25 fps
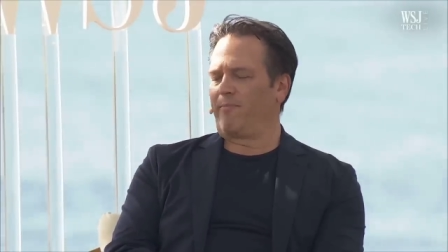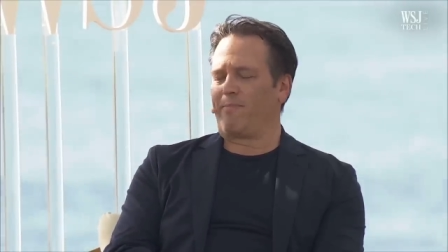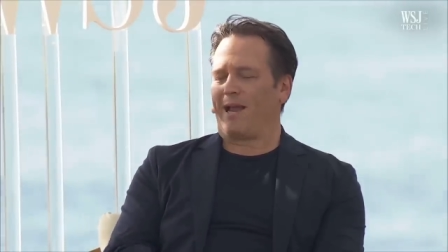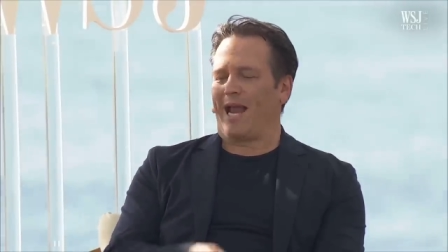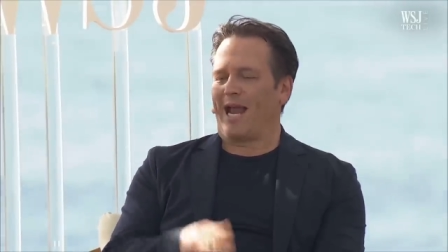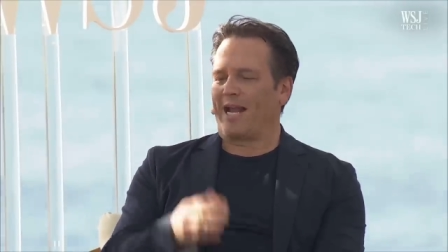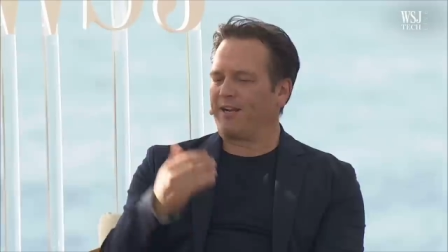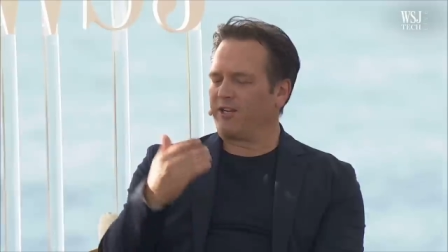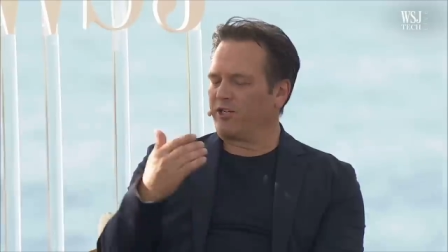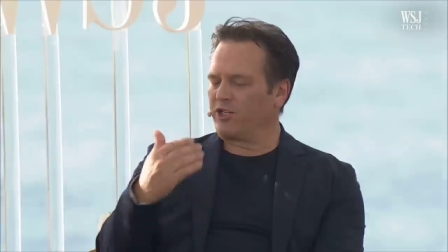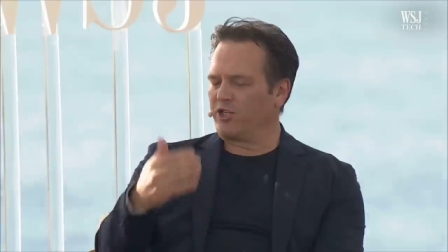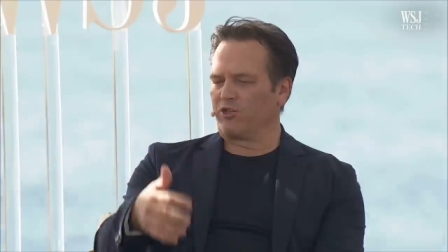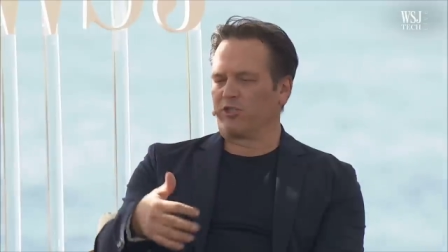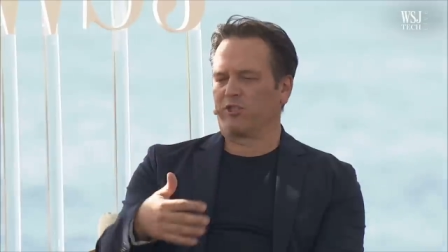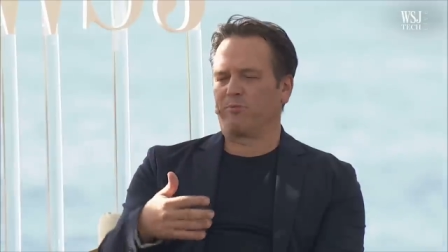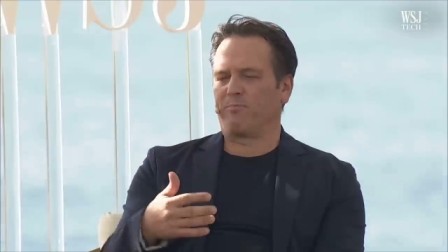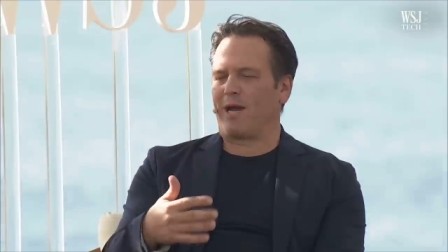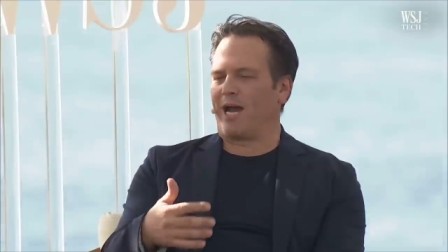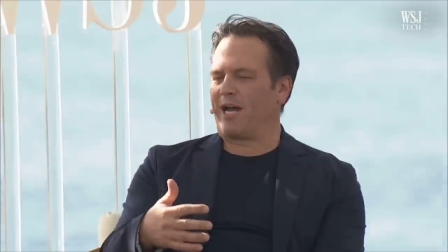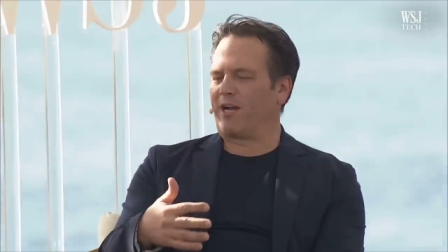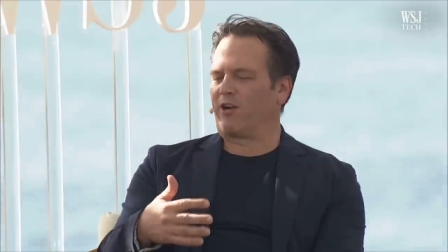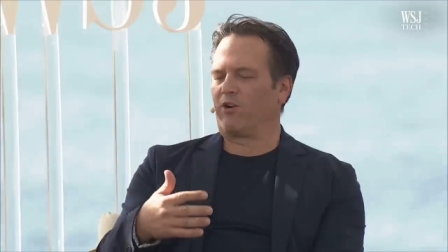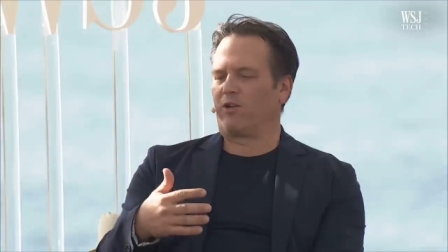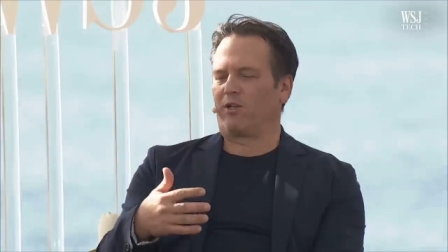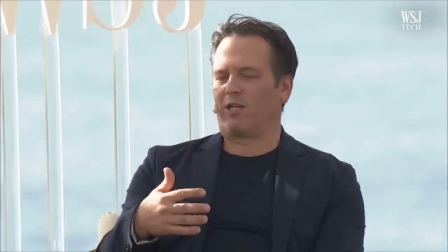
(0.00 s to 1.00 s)
Managers
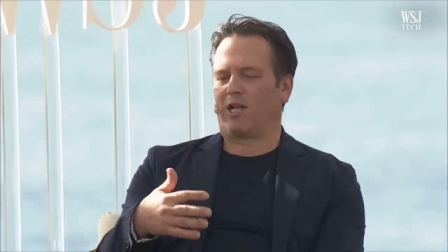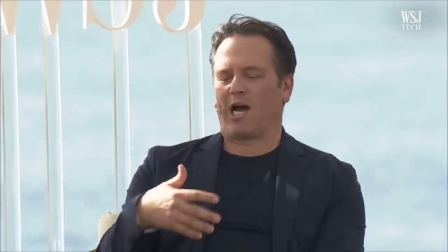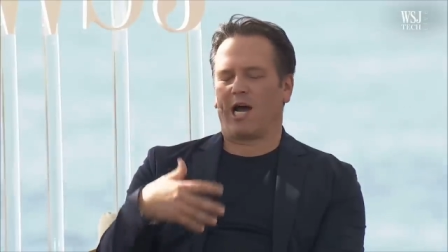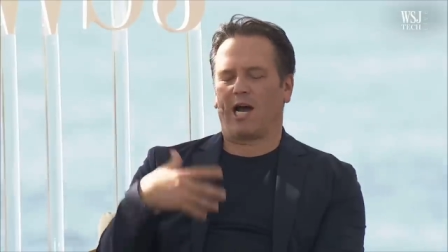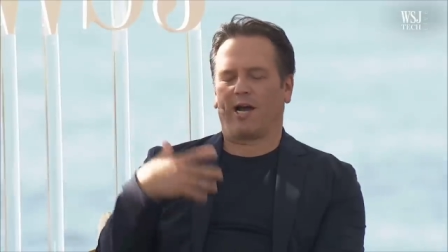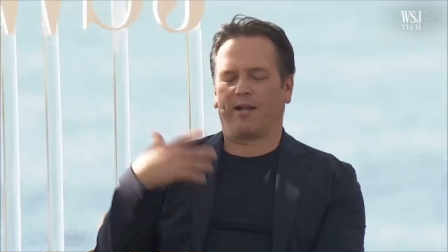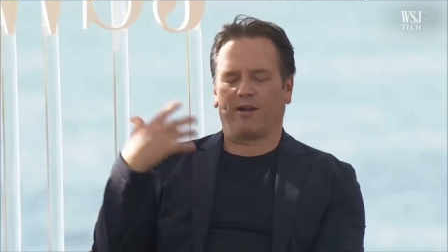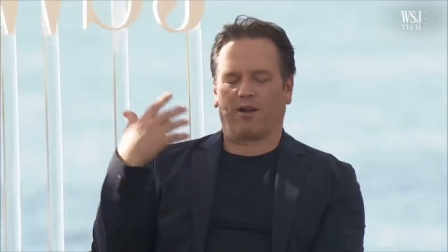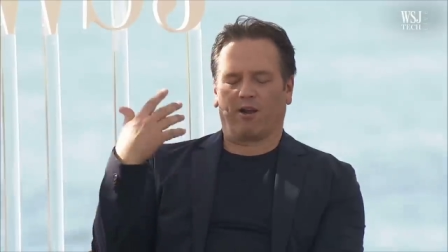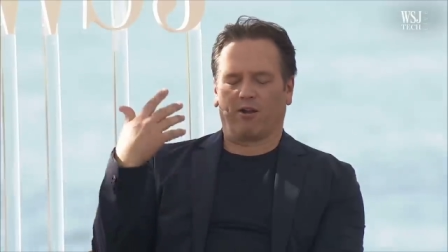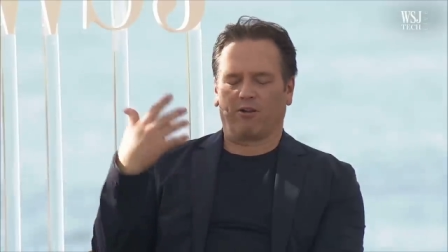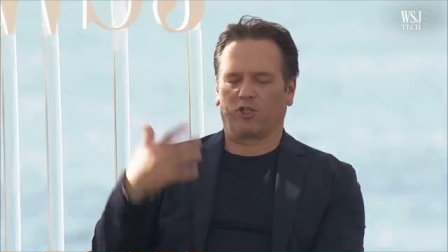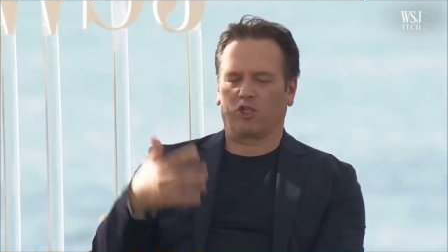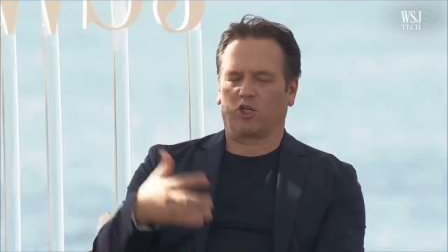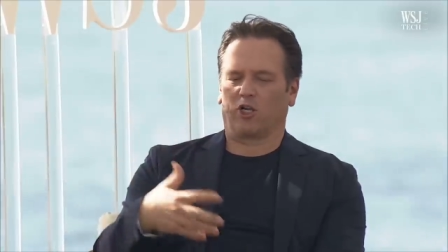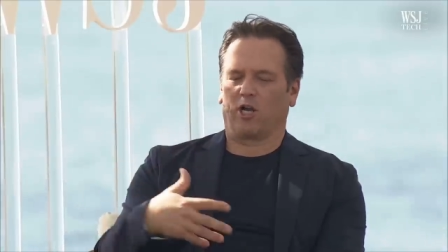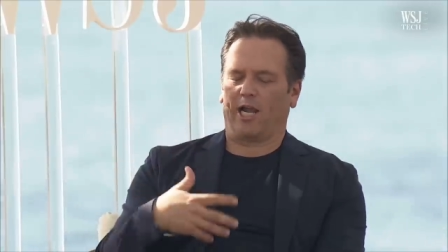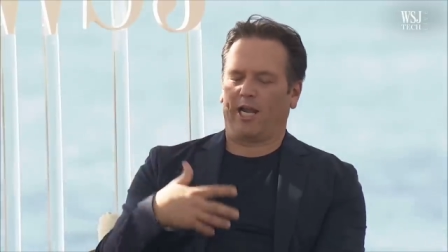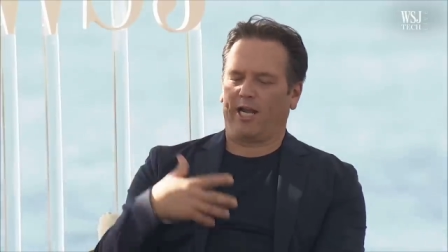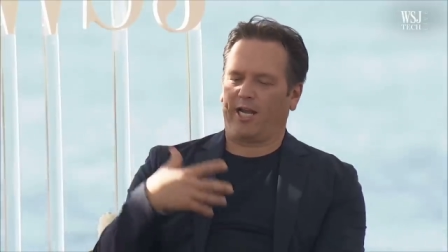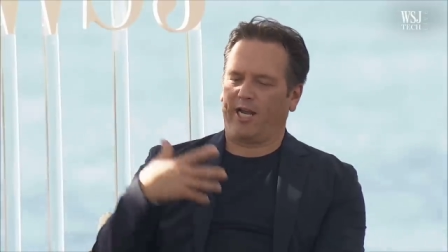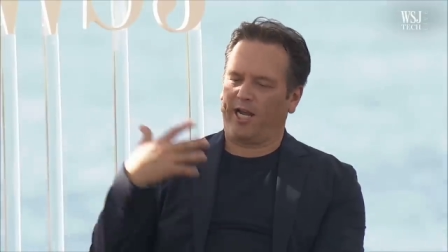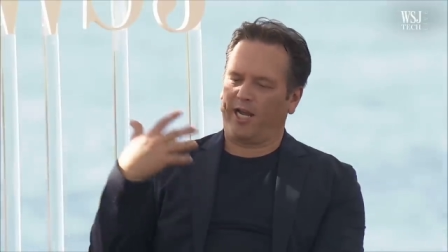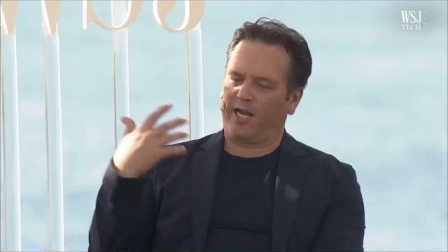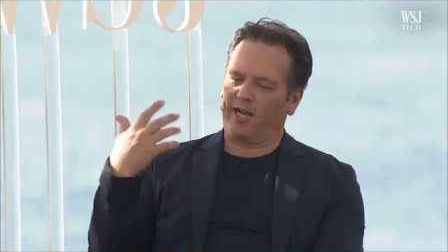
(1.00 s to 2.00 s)
matter a lot, our
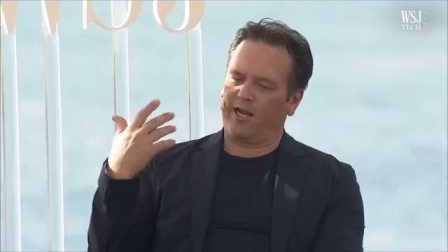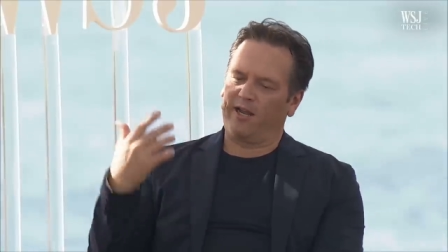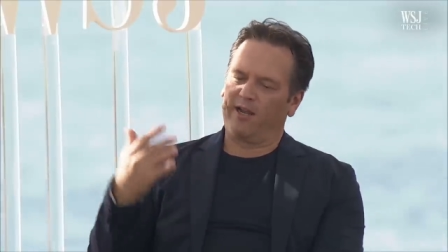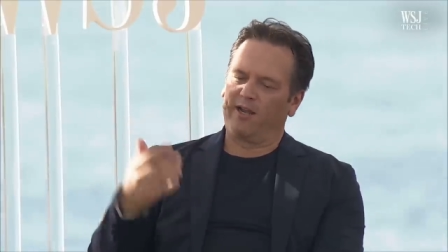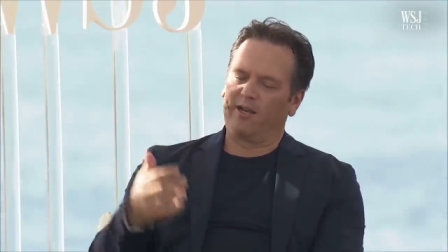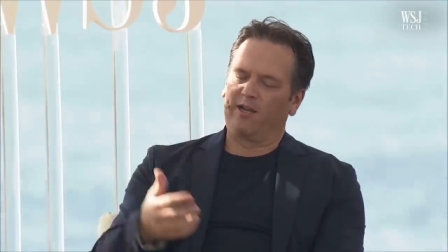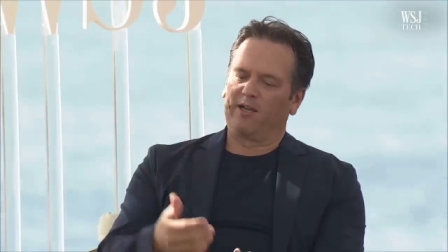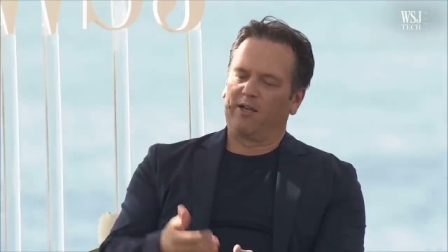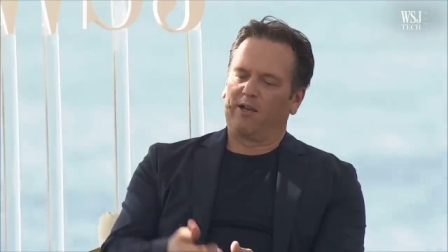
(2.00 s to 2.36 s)
training,